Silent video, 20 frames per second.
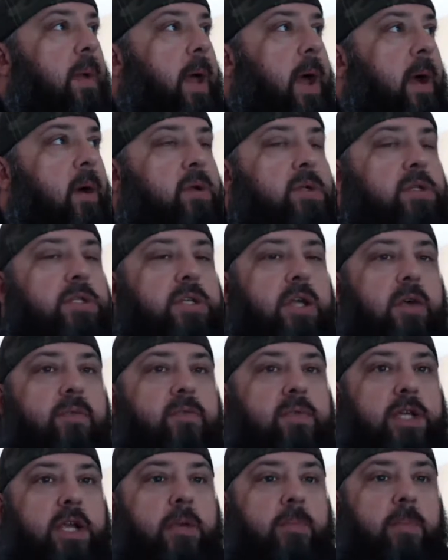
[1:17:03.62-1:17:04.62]
and
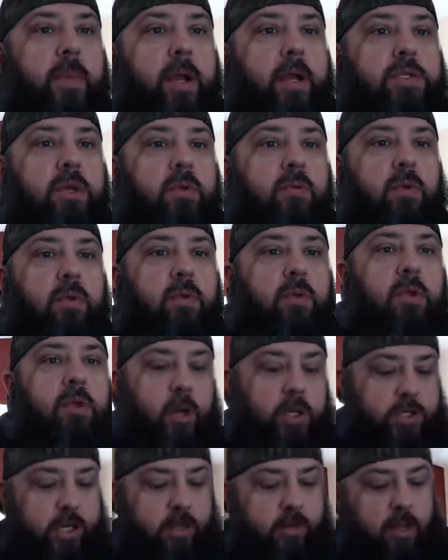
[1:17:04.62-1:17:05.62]
17 minutes. I really appreciate
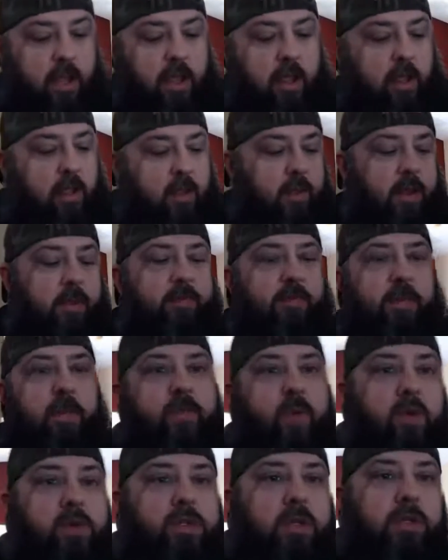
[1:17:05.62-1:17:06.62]

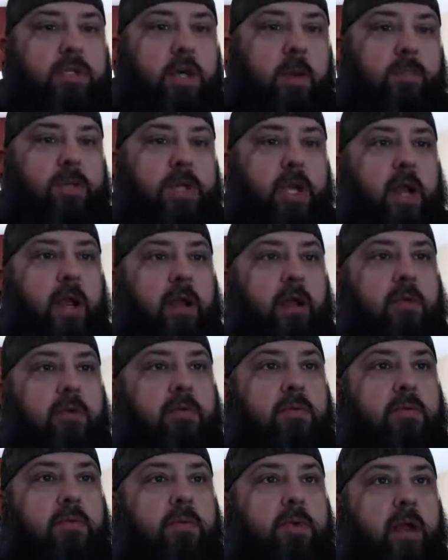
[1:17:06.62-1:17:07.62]
folks that jumped in and
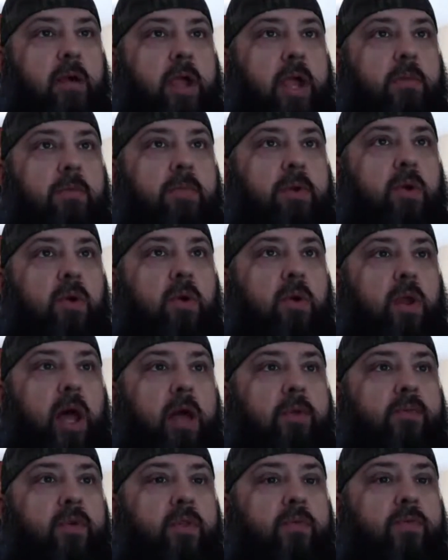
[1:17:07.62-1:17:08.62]
again, going
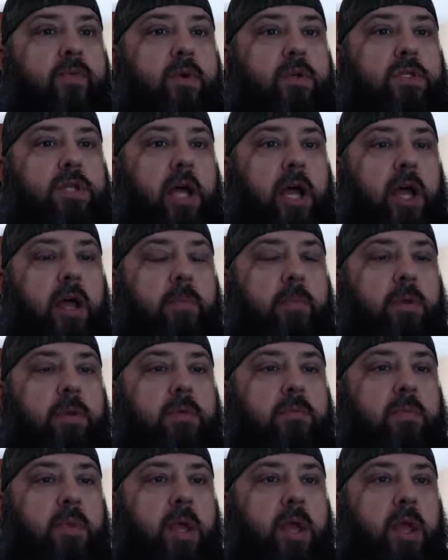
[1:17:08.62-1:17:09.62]
live for the first time
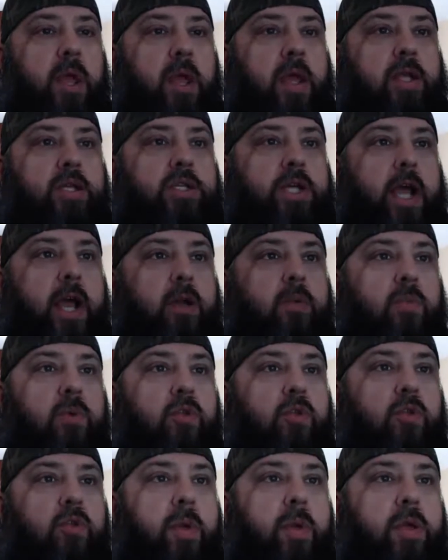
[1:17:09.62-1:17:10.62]
and chatting
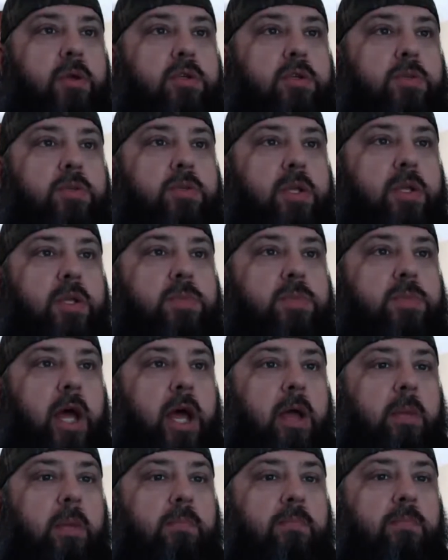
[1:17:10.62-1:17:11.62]
with me, spend some
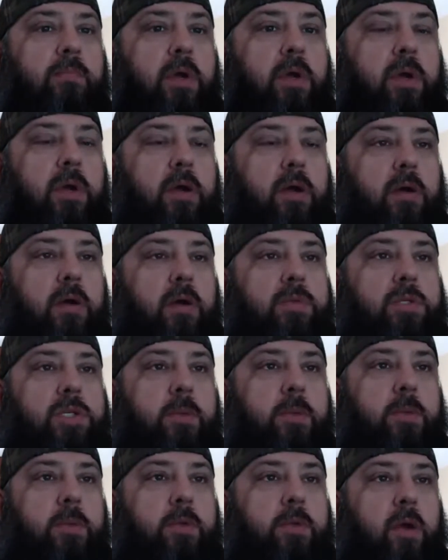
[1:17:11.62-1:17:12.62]
time.
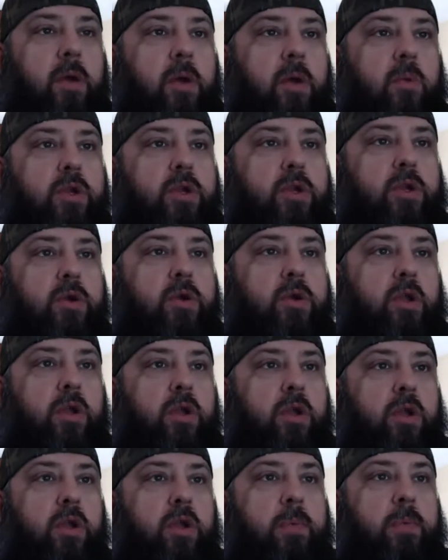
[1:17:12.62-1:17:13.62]
Something I want to do a little bit
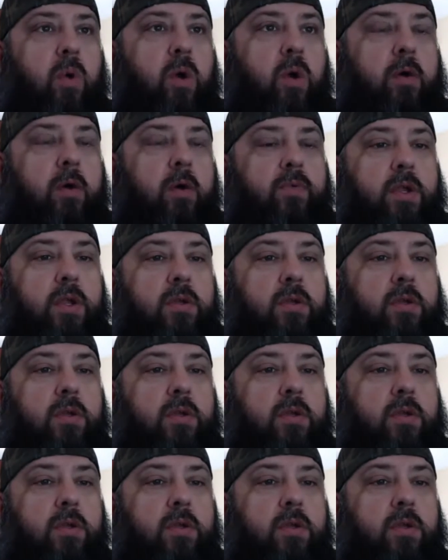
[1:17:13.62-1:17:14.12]
more often,